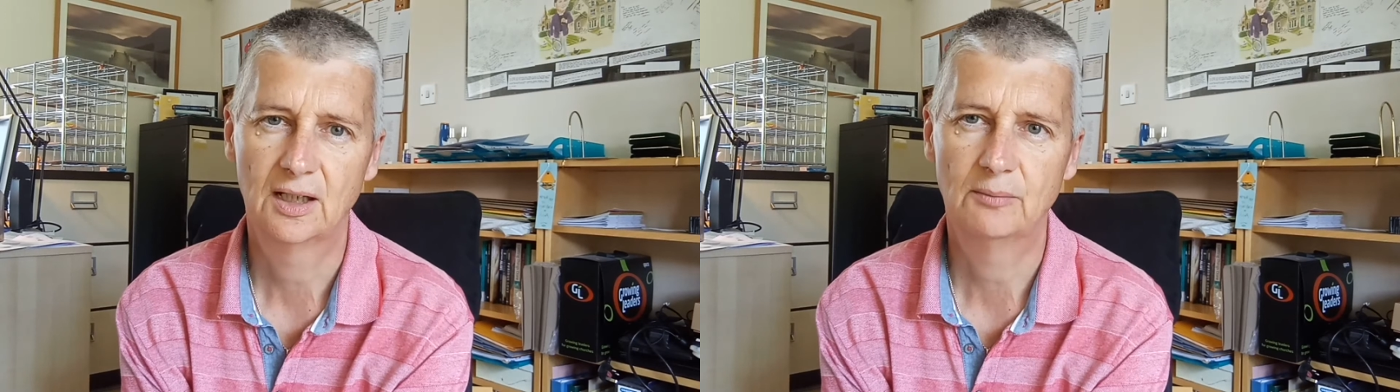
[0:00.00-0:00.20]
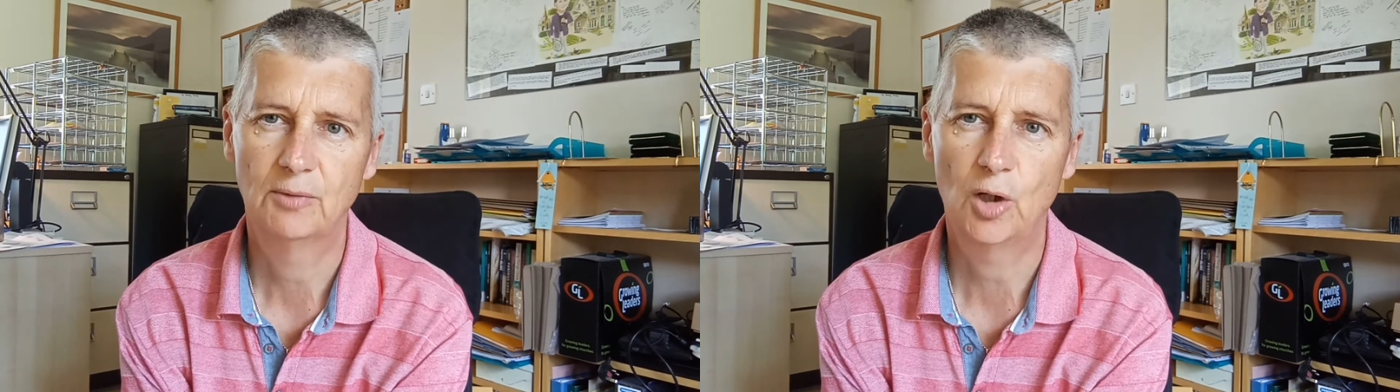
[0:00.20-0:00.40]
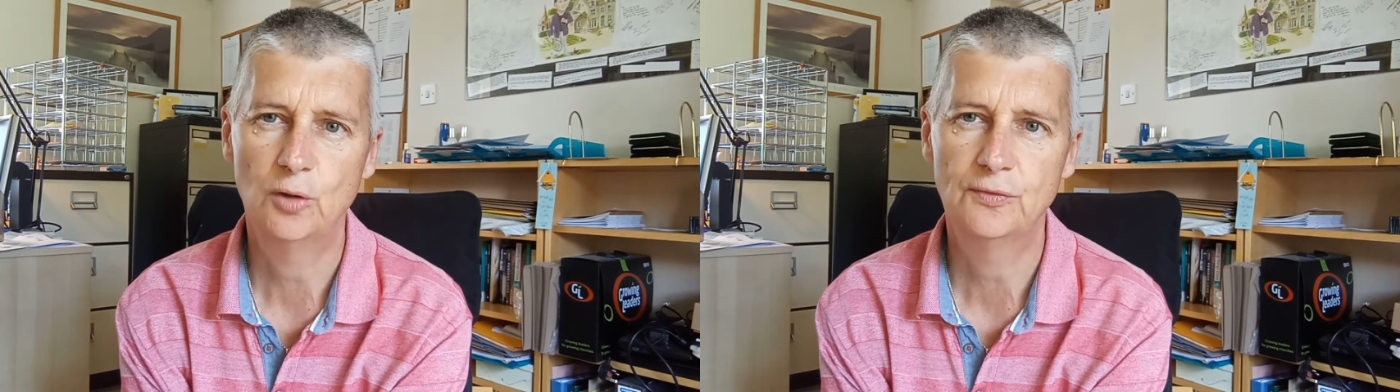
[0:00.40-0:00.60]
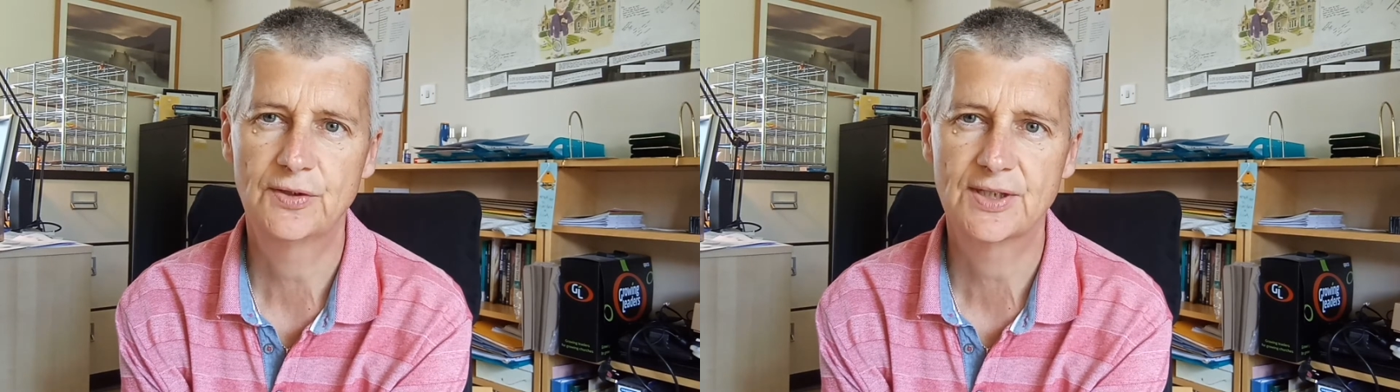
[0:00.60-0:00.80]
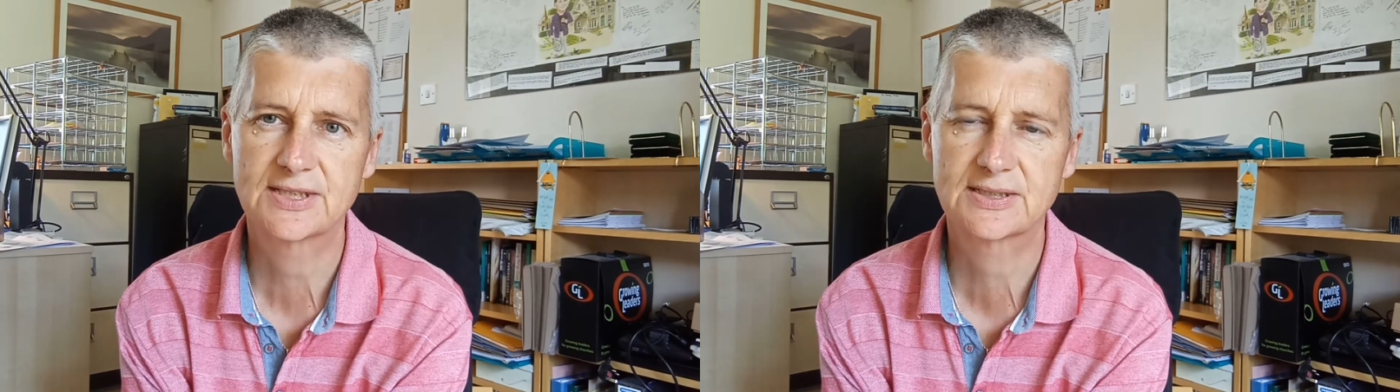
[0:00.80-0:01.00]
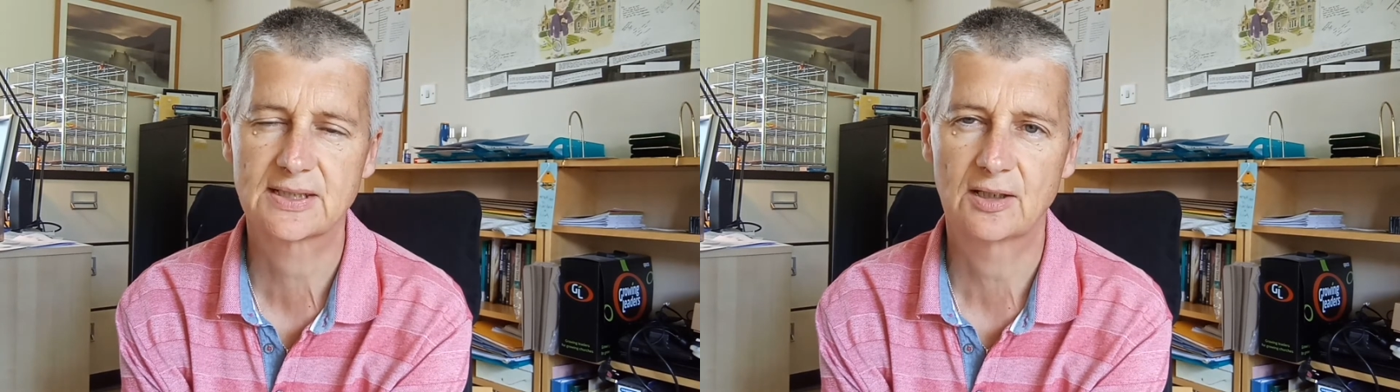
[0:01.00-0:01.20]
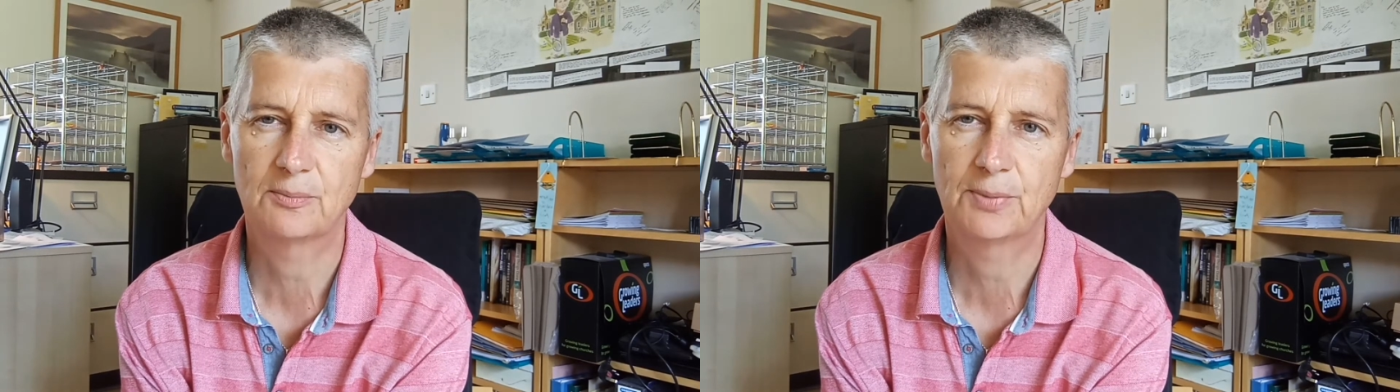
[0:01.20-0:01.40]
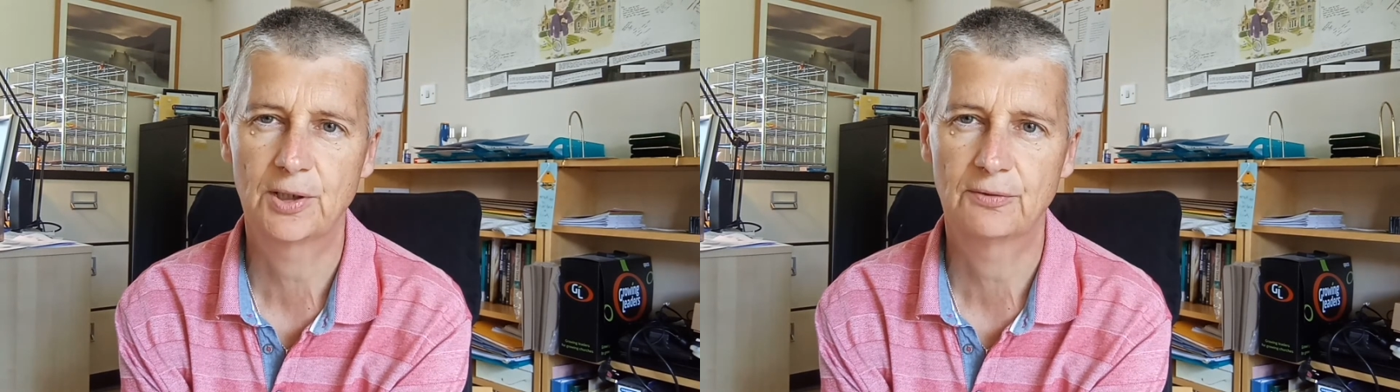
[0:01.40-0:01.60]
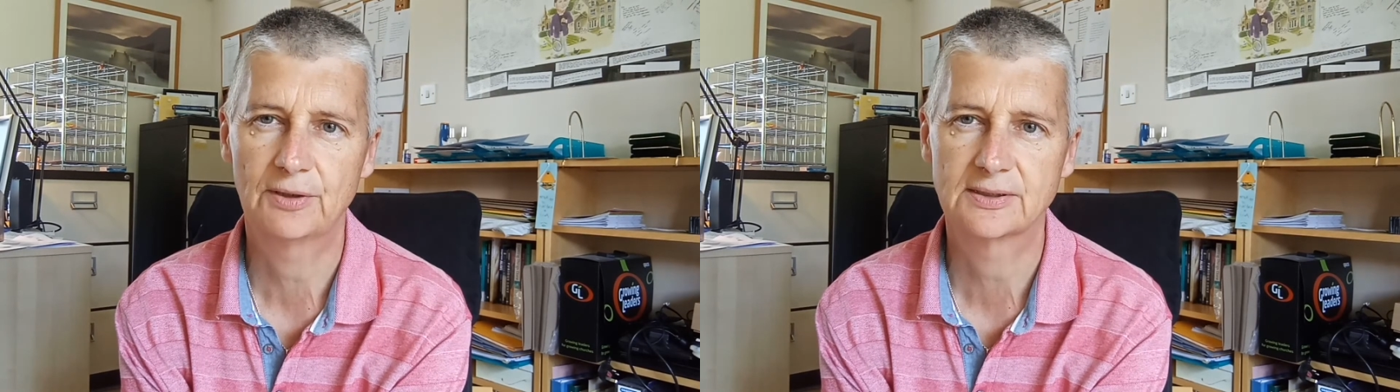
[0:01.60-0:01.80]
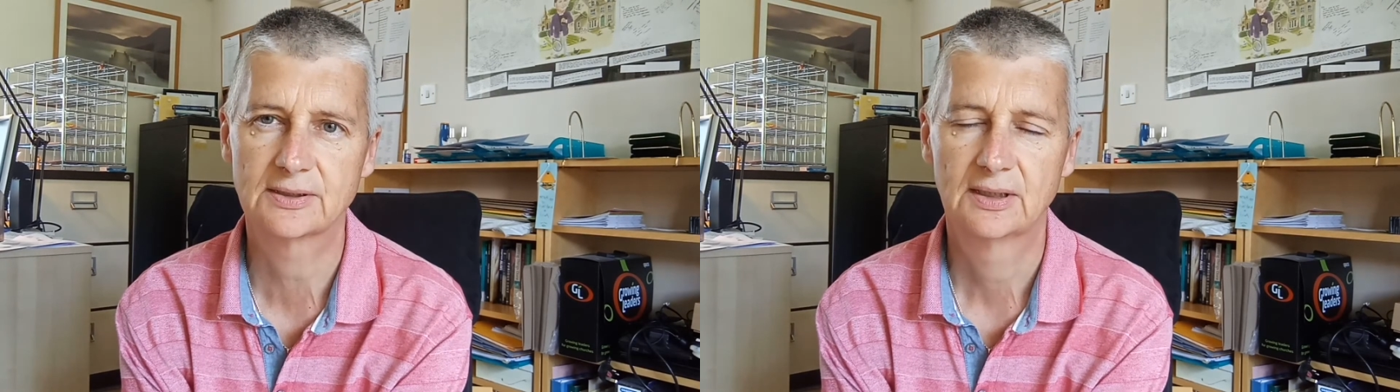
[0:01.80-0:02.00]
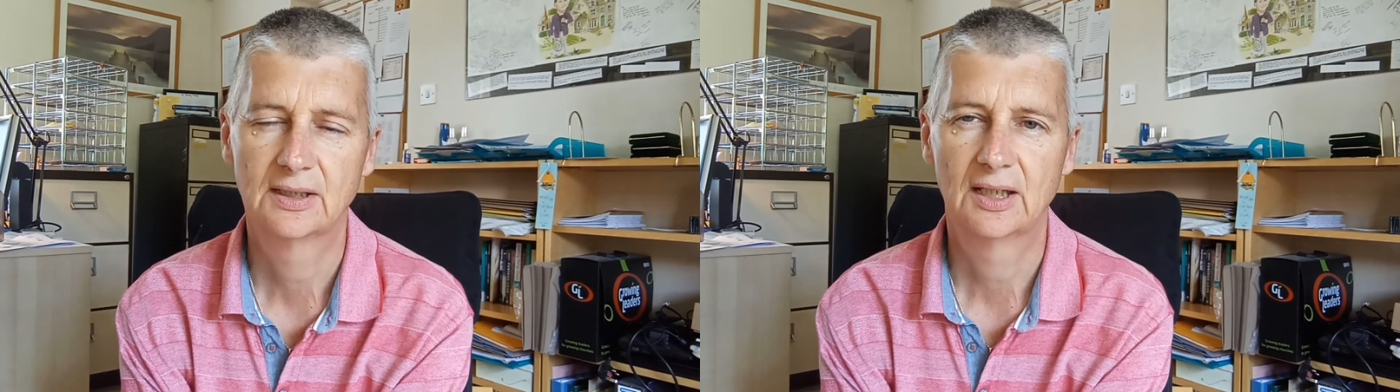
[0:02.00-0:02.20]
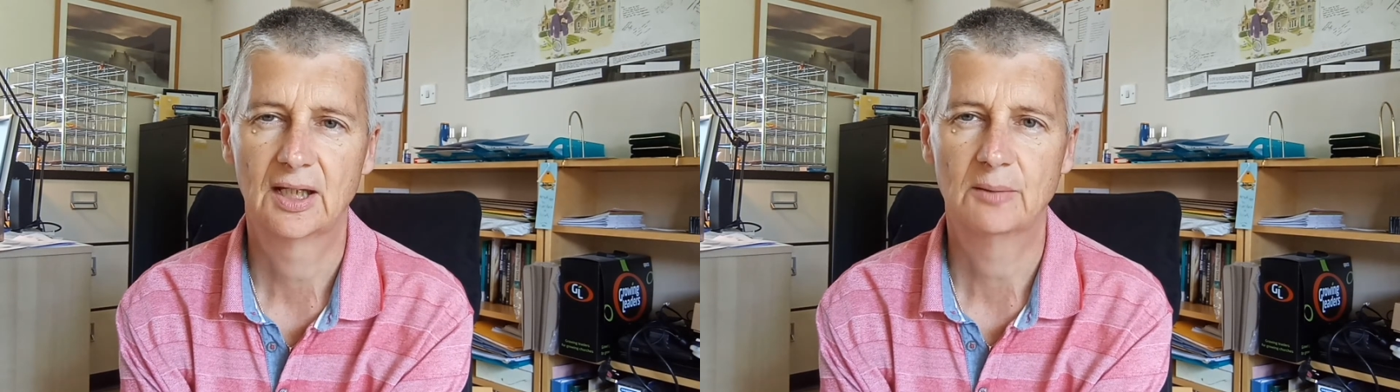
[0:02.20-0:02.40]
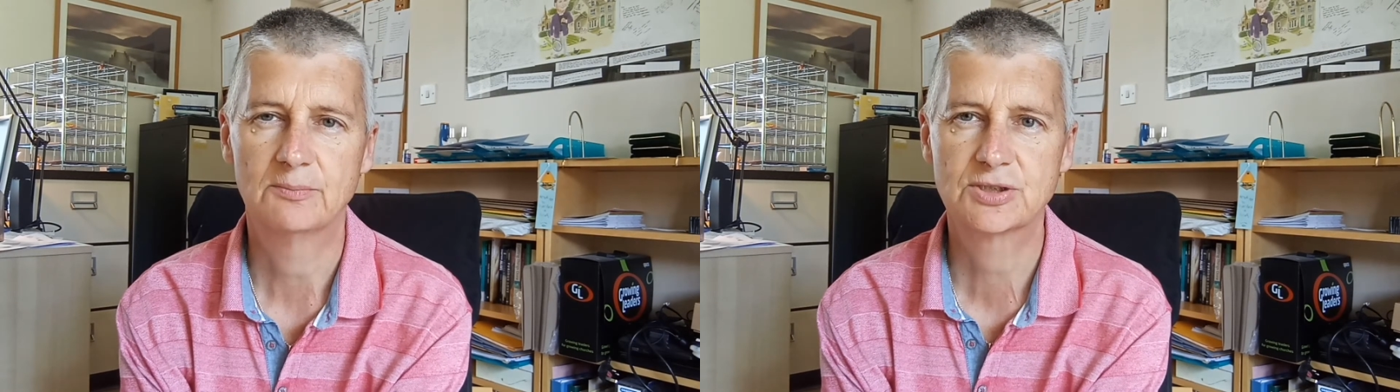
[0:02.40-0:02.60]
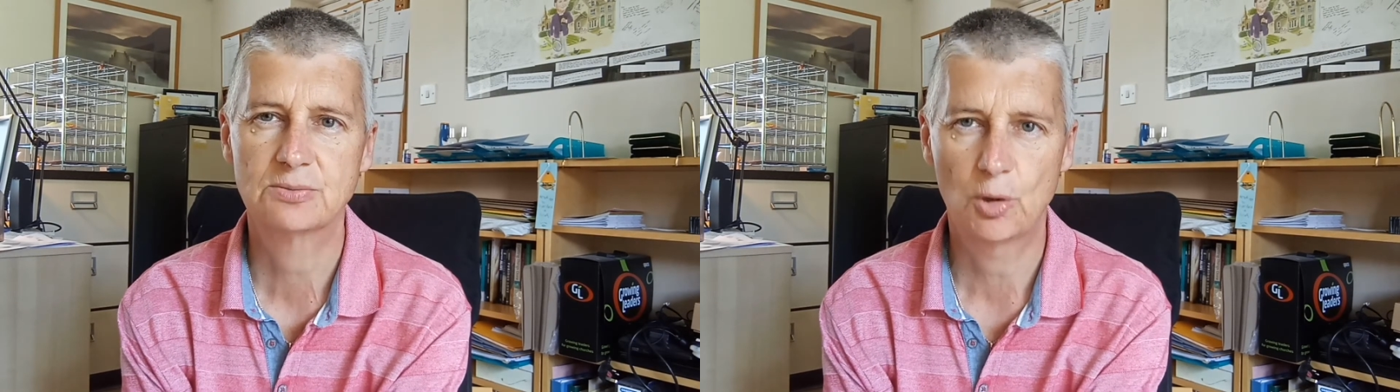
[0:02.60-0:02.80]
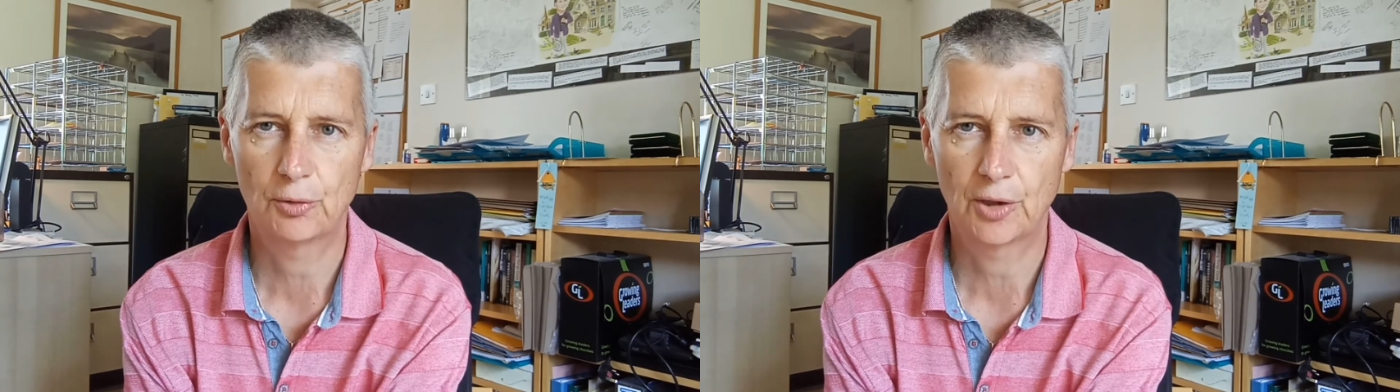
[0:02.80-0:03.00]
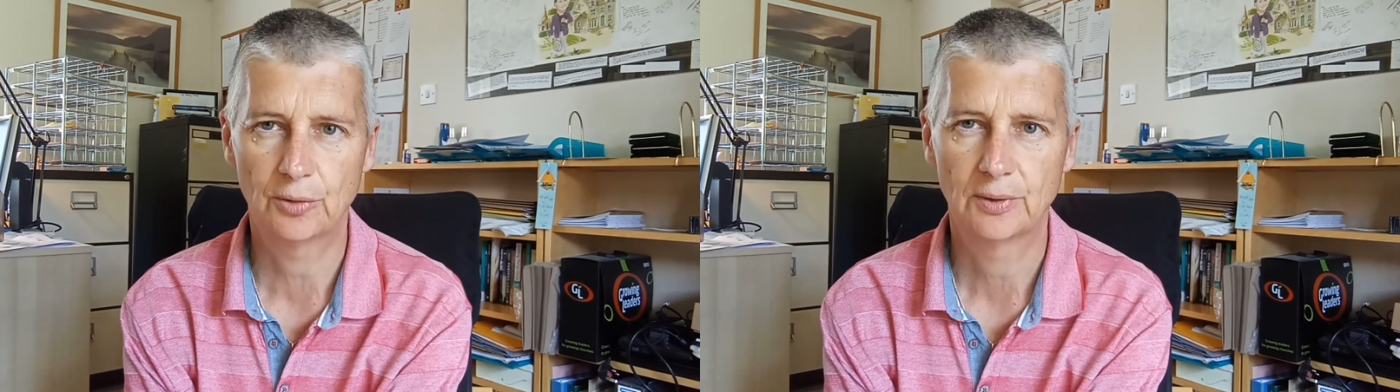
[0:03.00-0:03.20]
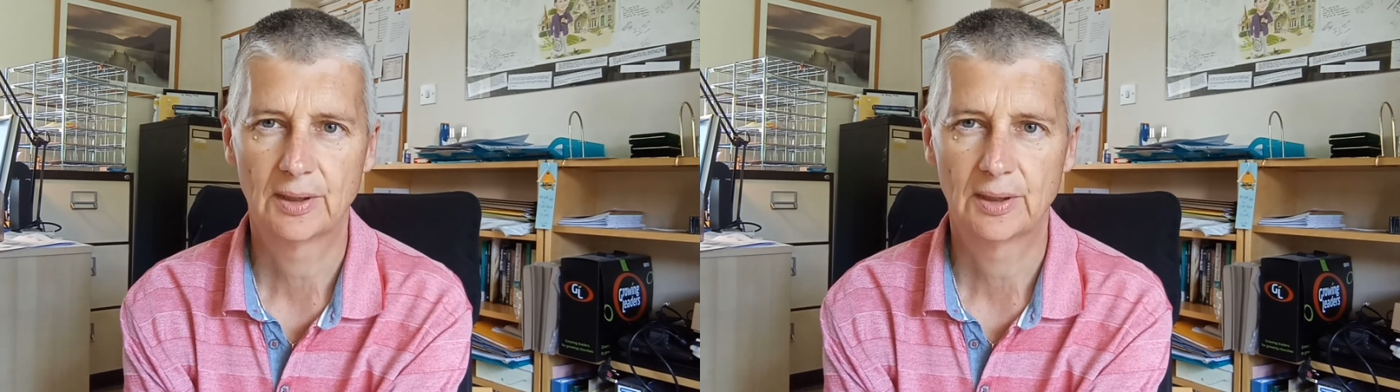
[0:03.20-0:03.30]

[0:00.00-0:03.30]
over this period tomorrow